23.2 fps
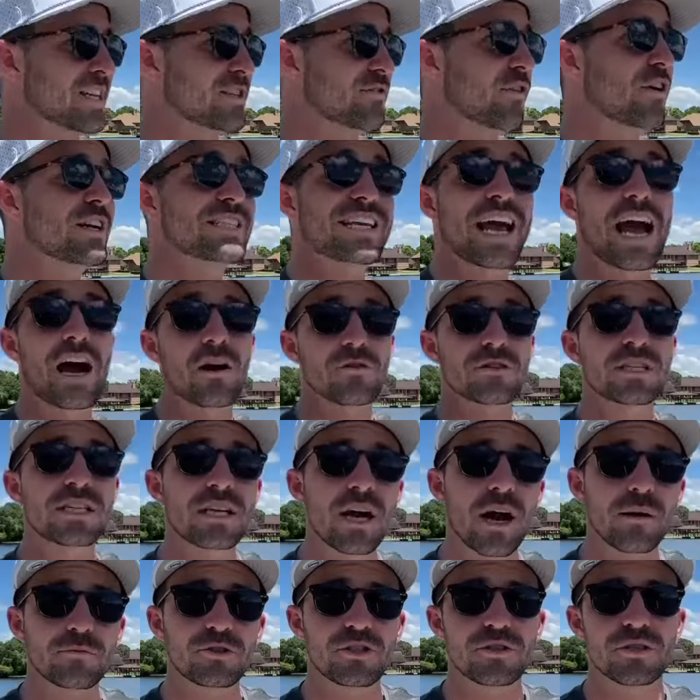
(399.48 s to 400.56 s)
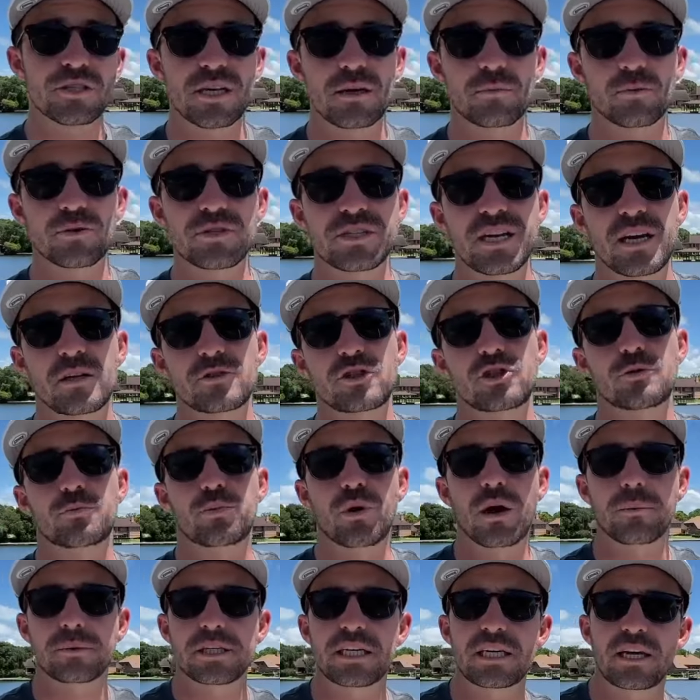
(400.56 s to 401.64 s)
as far as housing options in April Sound, you're
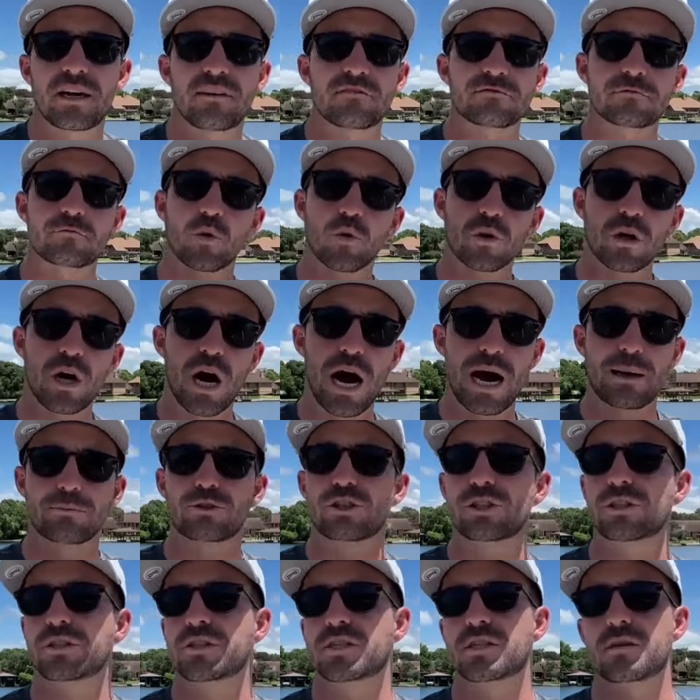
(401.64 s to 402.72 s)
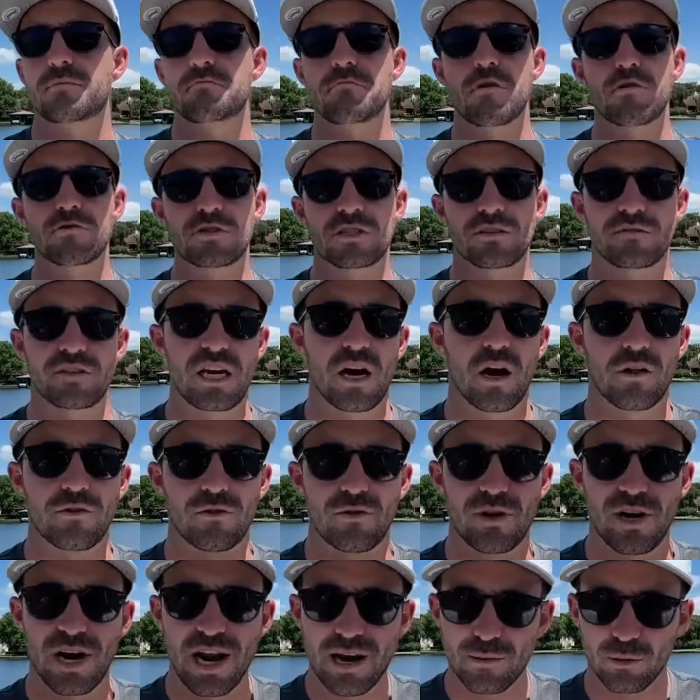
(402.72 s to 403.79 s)
probably gonna have more options than most of the other
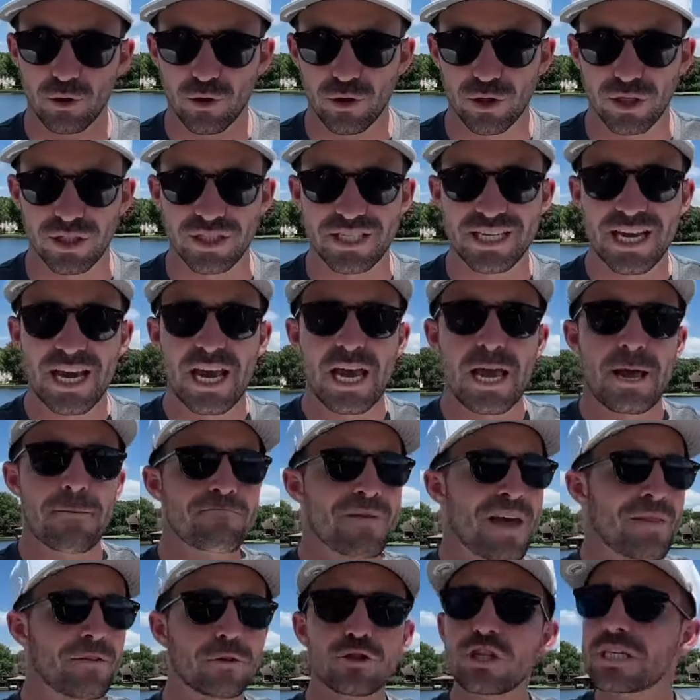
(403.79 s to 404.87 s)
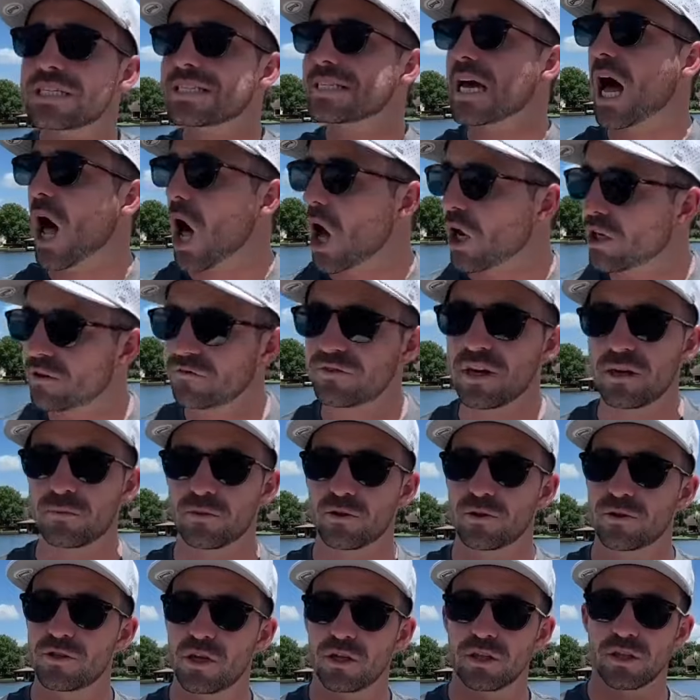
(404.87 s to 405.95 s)
neighborhoods. And there's a ton of
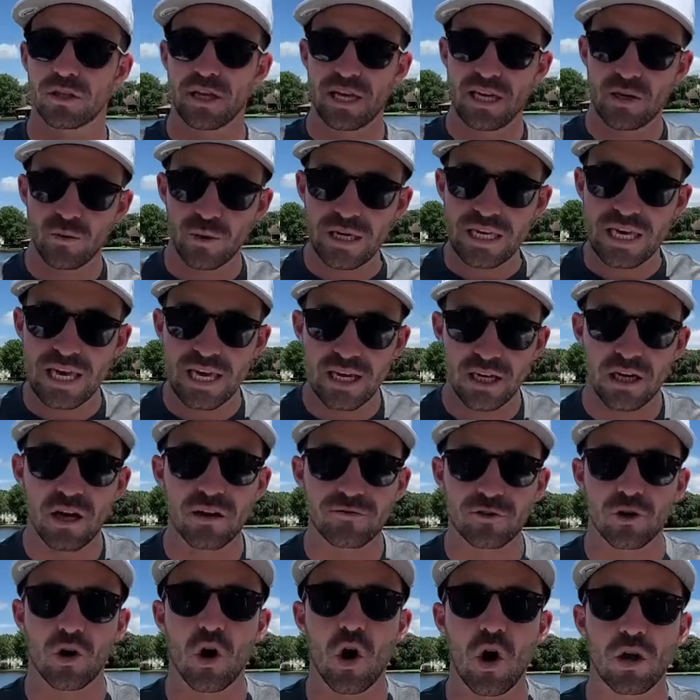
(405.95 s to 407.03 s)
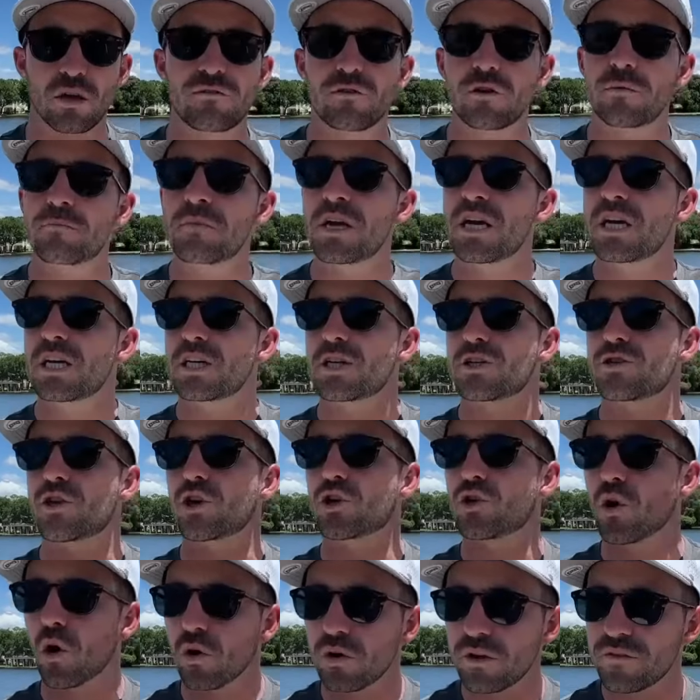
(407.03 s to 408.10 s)
neighborhoods on the lake. We can't cover all of them. The
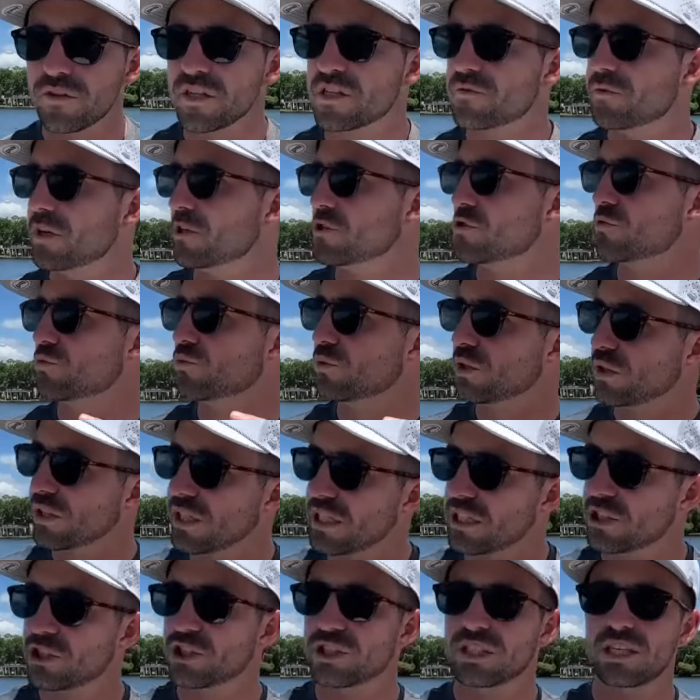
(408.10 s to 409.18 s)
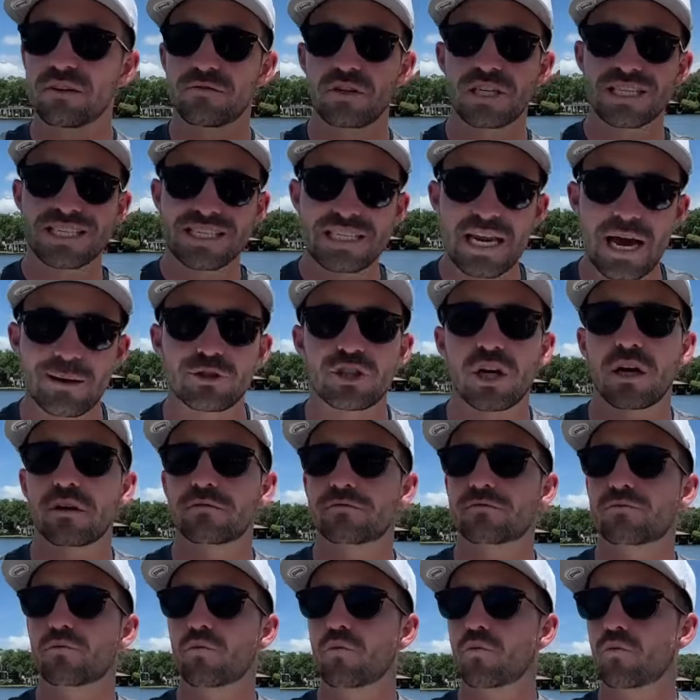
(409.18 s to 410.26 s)
goal of this video is really to just give you a snapshot
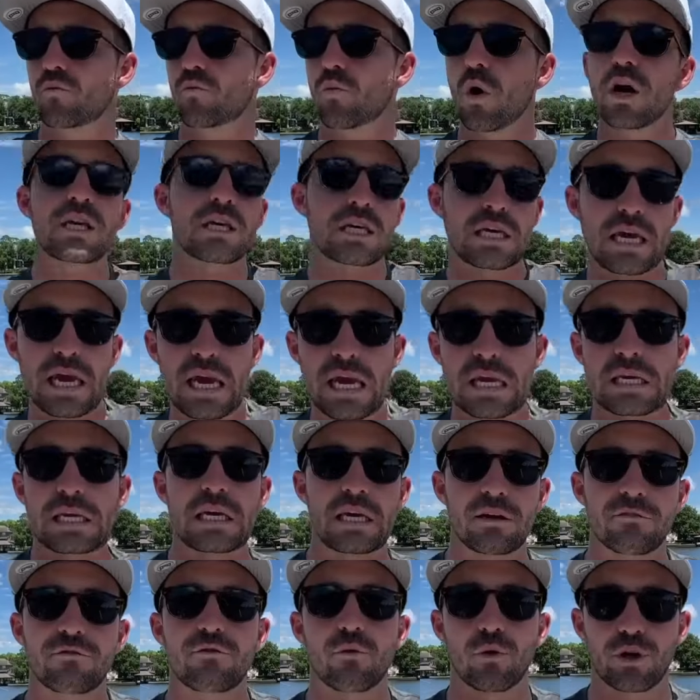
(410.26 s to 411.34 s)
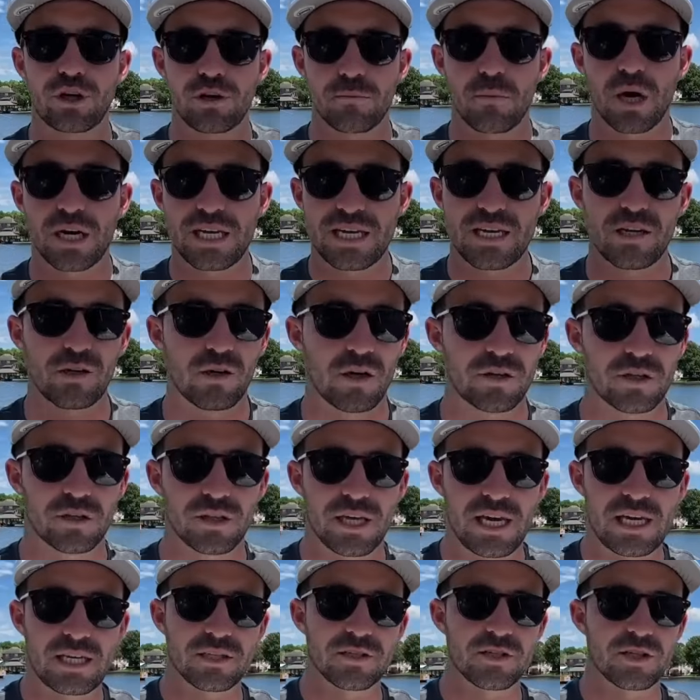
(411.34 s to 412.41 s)
of what you can get for your money here on the
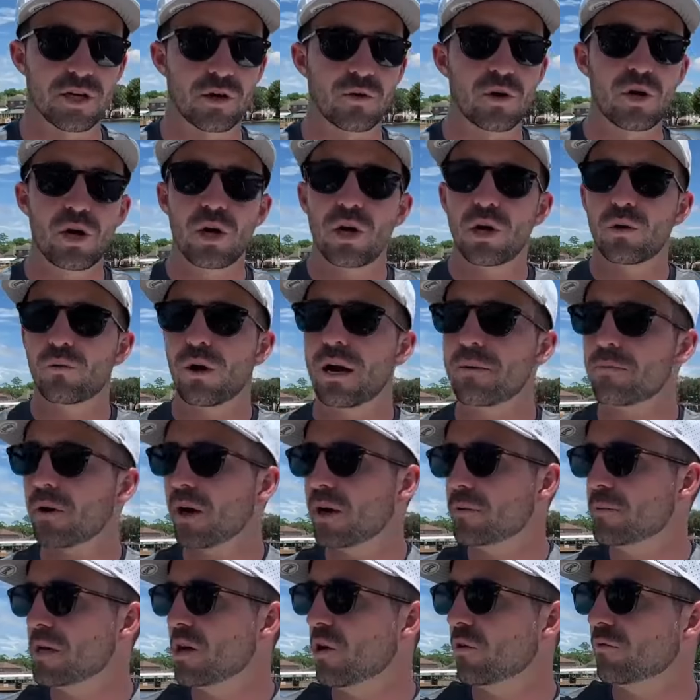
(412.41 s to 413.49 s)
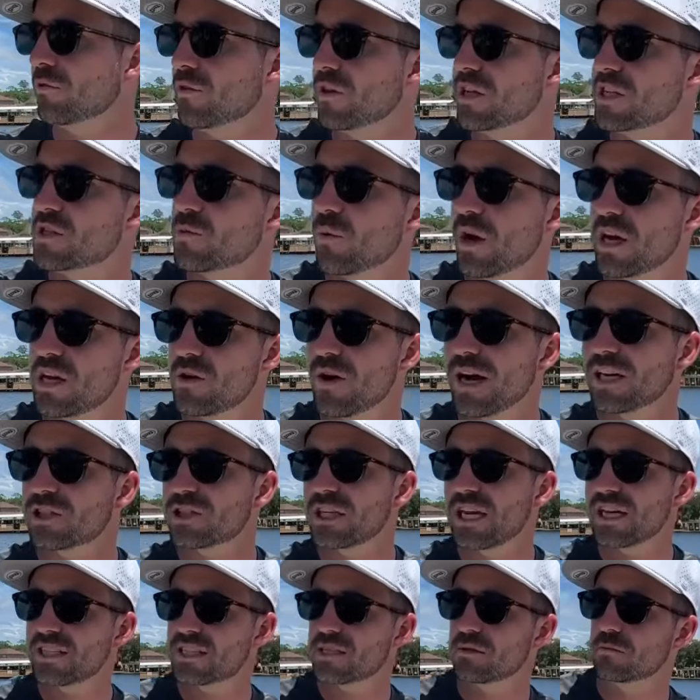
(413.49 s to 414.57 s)
lake. And so right behind me over this way, you
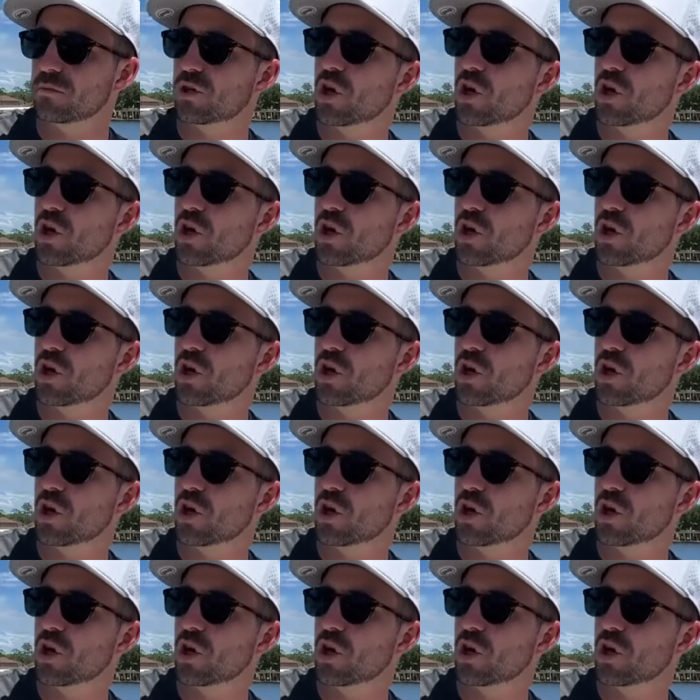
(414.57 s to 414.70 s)
actually had some